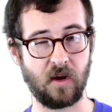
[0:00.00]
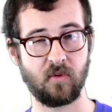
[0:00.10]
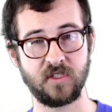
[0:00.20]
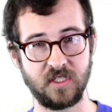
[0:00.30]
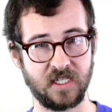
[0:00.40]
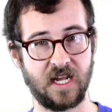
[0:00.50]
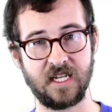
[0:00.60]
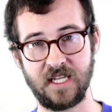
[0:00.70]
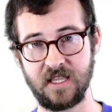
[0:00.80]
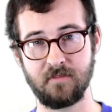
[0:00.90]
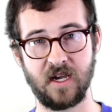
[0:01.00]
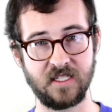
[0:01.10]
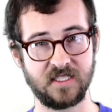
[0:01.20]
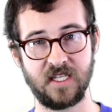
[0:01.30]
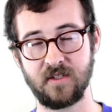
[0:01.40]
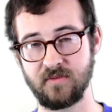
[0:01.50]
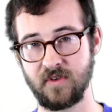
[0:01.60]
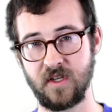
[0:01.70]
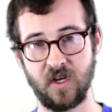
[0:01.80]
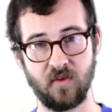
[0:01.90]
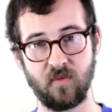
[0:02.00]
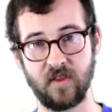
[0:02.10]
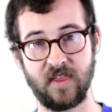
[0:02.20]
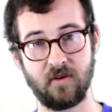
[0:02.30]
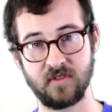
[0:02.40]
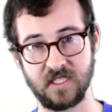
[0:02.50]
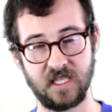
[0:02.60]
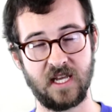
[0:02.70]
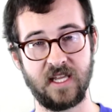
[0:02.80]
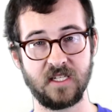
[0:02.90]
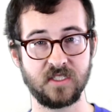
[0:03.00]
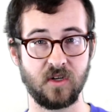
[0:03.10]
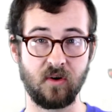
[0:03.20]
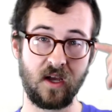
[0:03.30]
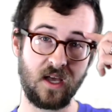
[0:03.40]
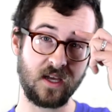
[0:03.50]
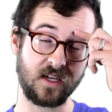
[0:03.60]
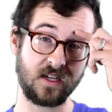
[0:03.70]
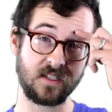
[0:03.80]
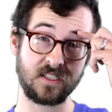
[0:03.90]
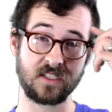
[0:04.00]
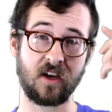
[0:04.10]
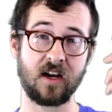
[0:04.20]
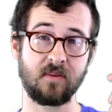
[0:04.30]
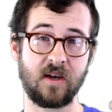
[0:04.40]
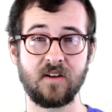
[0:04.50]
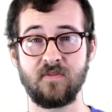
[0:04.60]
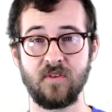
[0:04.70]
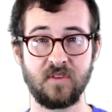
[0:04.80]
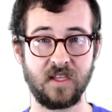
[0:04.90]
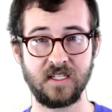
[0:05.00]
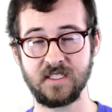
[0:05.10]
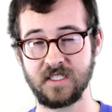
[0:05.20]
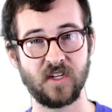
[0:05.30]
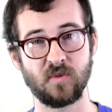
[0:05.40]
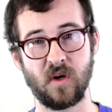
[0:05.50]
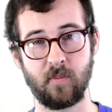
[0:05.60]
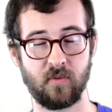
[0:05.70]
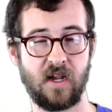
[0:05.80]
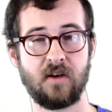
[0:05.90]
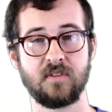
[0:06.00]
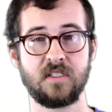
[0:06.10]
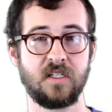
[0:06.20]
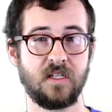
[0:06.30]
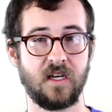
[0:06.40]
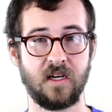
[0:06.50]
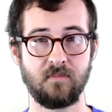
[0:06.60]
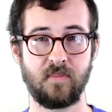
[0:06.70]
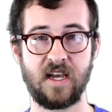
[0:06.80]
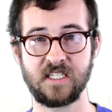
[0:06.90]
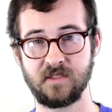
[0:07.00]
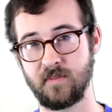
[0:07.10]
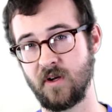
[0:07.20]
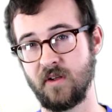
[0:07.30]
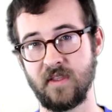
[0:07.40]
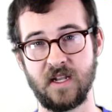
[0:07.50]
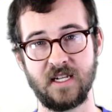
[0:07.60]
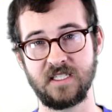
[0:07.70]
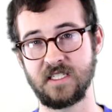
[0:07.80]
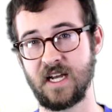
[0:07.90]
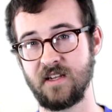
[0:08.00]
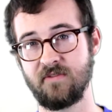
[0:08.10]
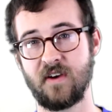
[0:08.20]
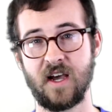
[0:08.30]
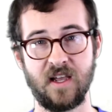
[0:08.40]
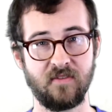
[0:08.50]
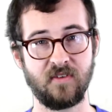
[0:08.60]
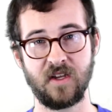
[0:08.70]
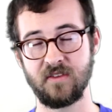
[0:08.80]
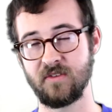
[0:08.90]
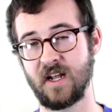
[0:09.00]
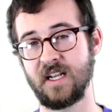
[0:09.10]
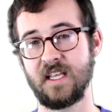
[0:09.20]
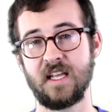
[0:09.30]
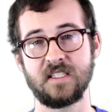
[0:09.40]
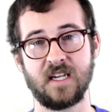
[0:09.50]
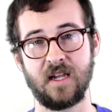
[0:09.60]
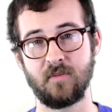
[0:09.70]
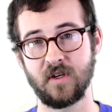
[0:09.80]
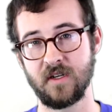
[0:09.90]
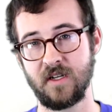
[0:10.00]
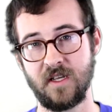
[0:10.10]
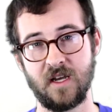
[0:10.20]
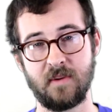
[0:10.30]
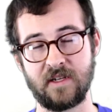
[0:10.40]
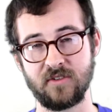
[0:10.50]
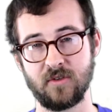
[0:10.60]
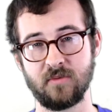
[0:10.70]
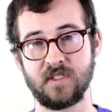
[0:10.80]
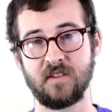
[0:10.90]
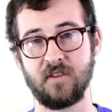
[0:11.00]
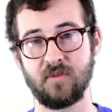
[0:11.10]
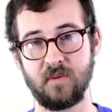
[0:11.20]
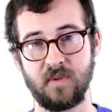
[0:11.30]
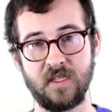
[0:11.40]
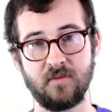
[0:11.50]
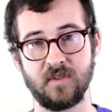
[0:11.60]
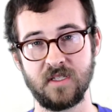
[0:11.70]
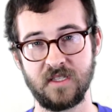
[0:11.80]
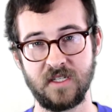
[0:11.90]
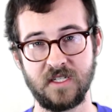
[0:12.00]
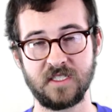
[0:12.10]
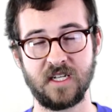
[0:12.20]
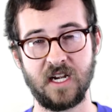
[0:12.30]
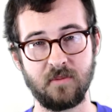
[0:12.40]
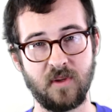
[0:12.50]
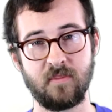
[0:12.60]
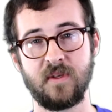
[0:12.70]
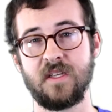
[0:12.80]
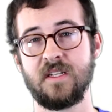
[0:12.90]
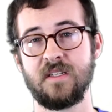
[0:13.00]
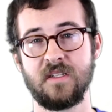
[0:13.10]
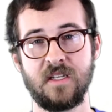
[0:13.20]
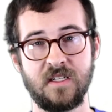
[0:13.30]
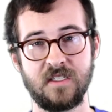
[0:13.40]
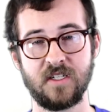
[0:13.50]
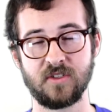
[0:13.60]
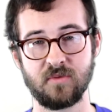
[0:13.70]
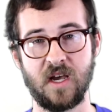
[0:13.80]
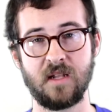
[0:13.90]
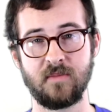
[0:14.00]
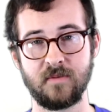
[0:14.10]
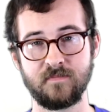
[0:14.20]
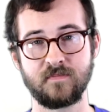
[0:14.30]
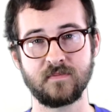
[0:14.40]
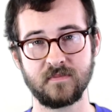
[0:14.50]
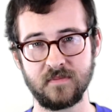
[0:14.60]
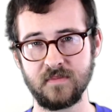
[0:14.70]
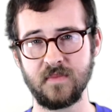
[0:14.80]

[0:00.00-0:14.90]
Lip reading: But I want you to kind of get in the mindset of what that was like. So I'm going to just talk about a few things that I grew up around. Basketball in the 1995 through 98 time where Michael Jordan was on the three-peat with Scottie Pippen and Dennis Rodman.